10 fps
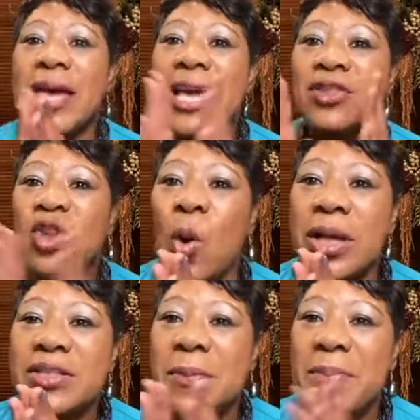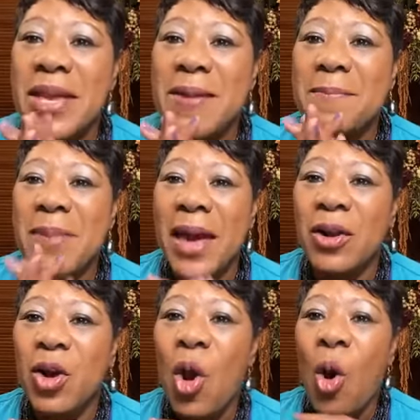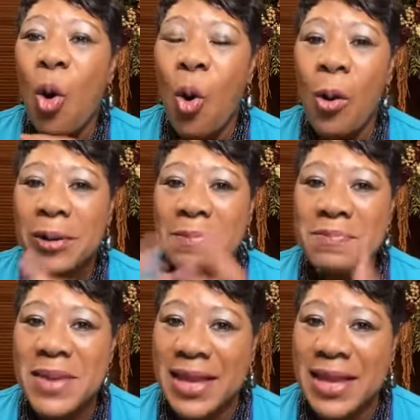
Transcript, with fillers: it's going to be better on